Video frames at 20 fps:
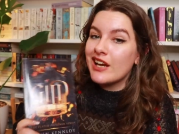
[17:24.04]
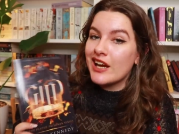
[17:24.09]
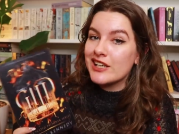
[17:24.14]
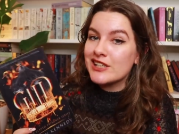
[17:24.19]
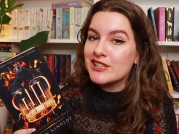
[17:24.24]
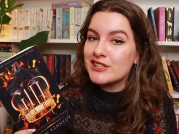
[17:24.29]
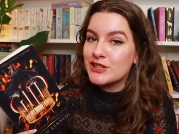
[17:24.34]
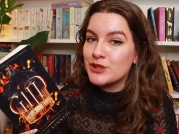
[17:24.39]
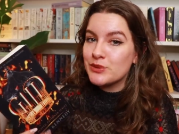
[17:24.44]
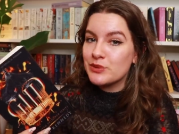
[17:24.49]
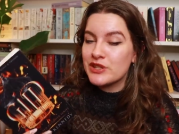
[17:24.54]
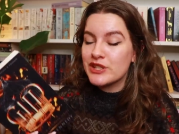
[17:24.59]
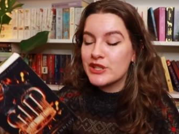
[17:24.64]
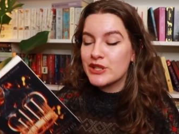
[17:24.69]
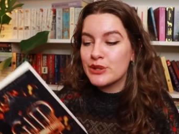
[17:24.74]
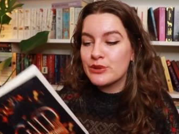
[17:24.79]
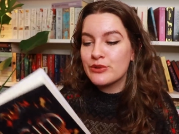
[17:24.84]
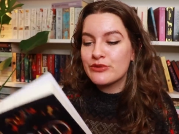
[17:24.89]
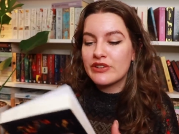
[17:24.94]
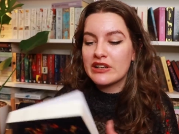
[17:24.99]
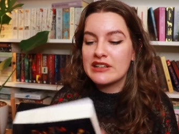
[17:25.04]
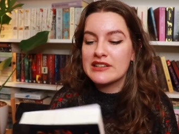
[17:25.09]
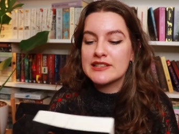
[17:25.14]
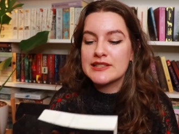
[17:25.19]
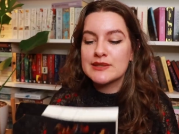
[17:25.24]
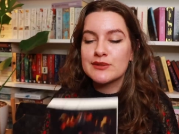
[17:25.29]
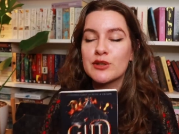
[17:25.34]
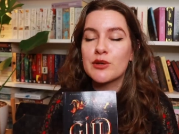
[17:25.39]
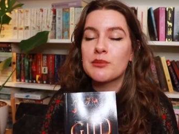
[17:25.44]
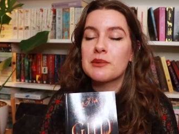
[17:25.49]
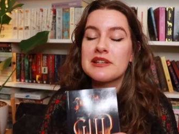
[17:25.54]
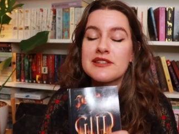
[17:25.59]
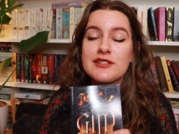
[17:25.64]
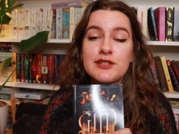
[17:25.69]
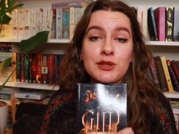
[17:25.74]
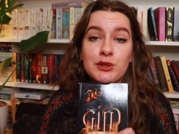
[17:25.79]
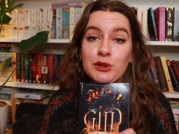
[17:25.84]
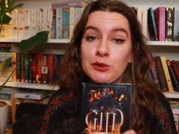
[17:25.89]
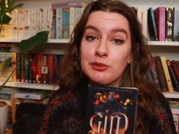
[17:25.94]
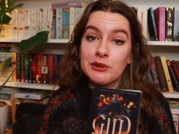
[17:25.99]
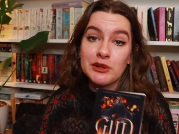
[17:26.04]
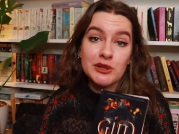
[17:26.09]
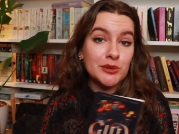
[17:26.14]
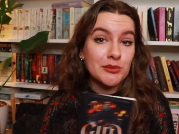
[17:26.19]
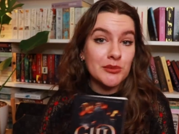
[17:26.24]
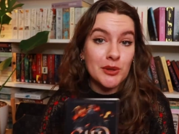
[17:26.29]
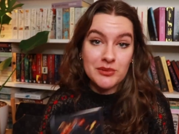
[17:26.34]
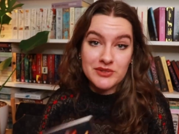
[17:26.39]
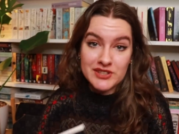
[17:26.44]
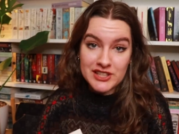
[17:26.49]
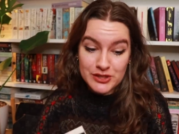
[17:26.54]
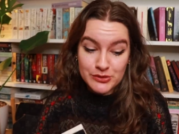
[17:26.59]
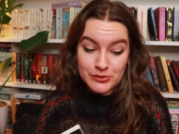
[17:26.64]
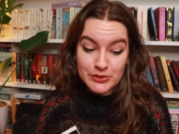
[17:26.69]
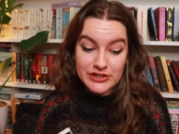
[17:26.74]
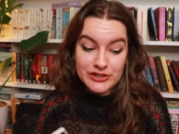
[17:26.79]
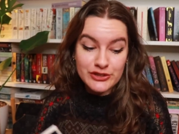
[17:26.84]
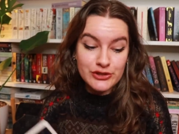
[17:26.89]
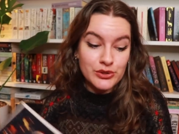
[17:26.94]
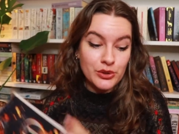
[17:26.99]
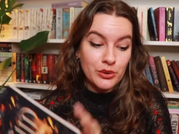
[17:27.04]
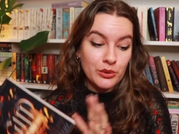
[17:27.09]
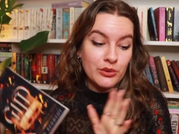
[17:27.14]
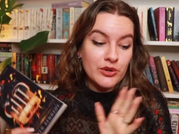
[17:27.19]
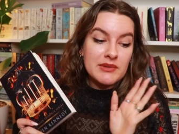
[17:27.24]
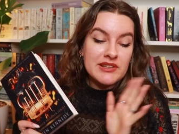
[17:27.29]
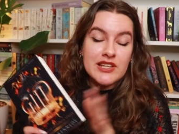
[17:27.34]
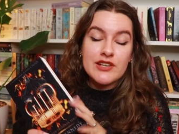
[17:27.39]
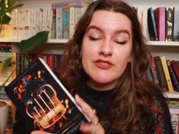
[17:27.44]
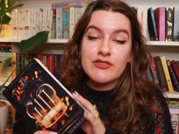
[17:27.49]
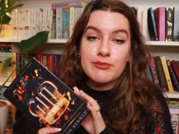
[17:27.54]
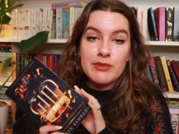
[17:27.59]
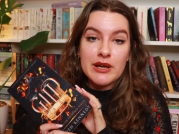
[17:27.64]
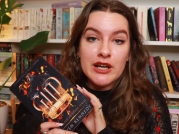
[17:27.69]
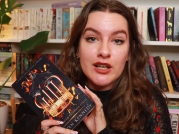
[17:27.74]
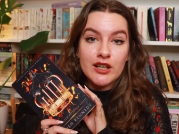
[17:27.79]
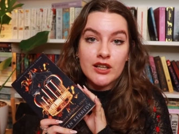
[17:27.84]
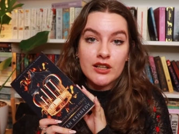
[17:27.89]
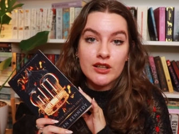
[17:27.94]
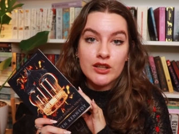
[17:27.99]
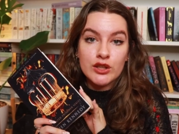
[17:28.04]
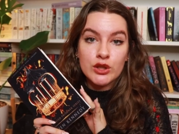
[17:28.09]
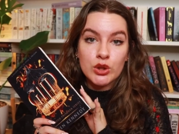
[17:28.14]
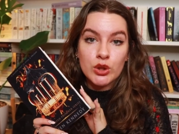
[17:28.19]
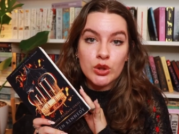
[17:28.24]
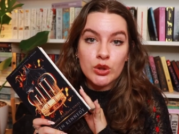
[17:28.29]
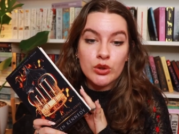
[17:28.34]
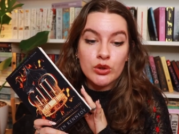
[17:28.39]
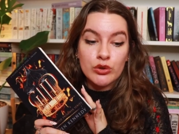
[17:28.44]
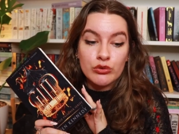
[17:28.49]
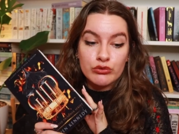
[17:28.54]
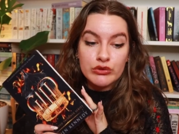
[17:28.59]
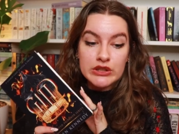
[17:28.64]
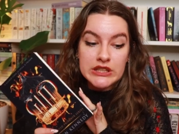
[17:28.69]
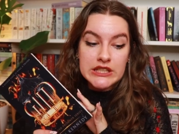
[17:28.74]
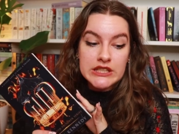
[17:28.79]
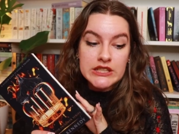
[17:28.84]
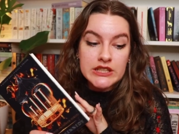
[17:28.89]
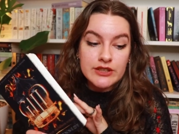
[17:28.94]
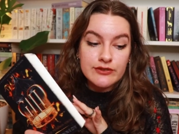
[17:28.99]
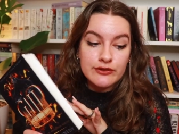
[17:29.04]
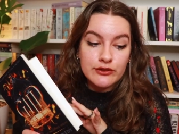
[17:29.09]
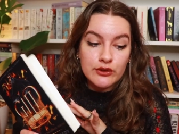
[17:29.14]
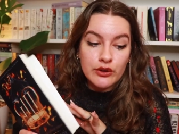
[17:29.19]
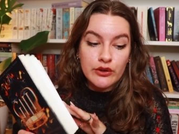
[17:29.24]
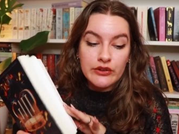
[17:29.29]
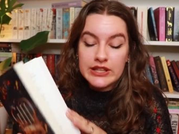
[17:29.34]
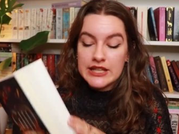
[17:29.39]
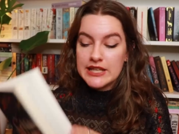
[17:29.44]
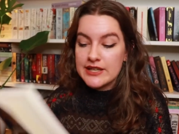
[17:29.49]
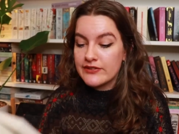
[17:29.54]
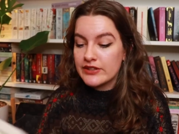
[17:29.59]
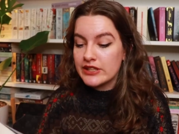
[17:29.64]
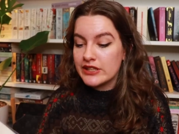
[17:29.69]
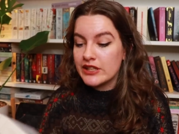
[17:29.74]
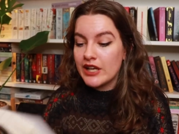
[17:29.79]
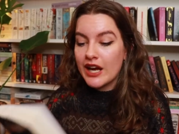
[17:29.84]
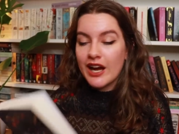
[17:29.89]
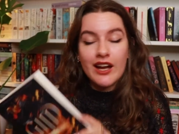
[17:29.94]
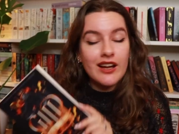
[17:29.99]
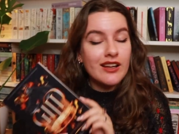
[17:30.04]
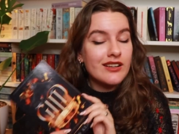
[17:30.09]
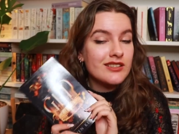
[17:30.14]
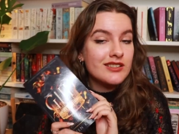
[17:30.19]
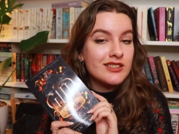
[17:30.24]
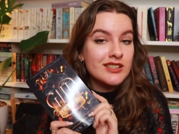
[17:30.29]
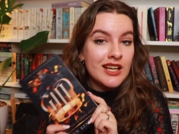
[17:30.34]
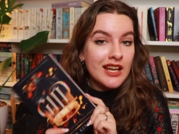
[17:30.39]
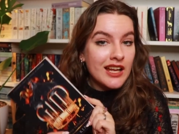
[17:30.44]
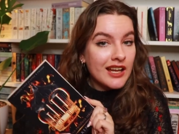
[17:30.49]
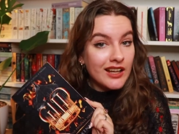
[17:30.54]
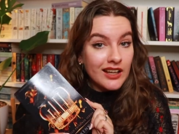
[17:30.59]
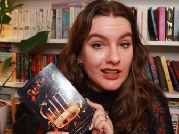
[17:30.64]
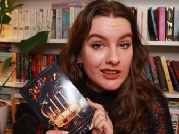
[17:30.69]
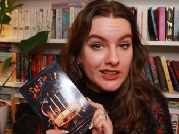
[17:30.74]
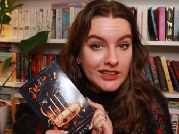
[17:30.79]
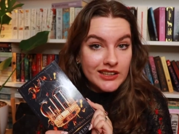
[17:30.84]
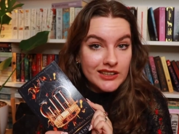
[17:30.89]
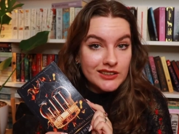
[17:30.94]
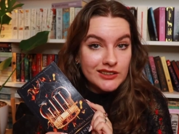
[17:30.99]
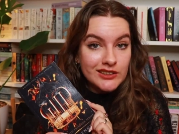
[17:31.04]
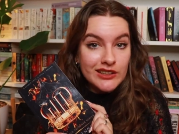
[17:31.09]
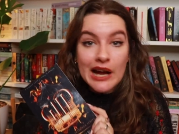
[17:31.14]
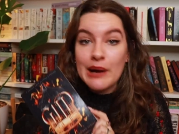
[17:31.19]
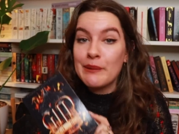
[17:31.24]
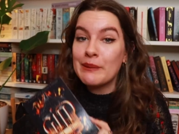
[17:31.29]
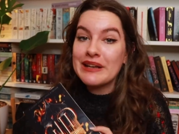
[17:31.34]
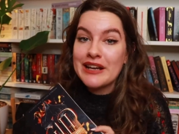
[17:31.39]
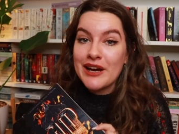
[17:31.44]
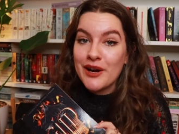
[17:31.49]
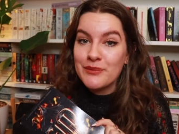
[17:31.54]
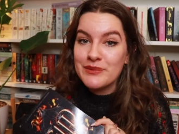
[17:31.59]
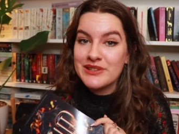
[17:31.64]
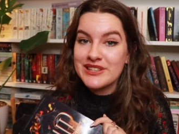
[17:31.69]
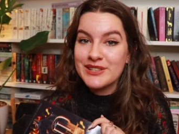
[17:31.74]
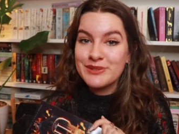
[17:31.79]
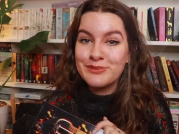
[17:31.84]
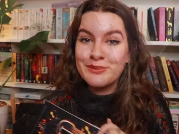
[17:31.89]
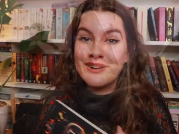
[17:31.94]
I could do with a new fantasy romance to become obsessed with. So myself and Becca are gonna go and read for the evening and I'll let you know how I get on with this